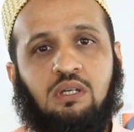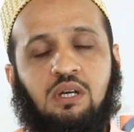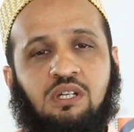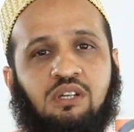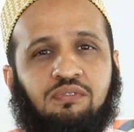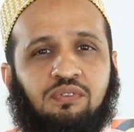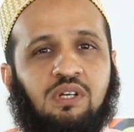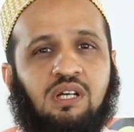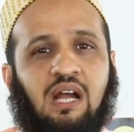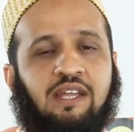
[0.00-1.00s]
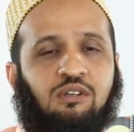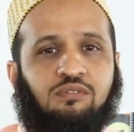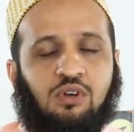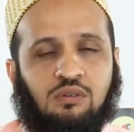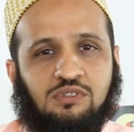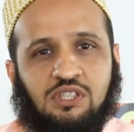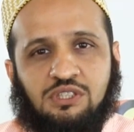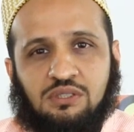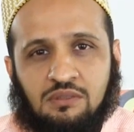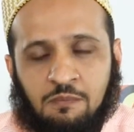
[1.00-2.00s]
a different kind of
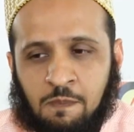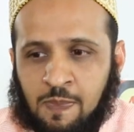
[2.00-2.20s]
conversation.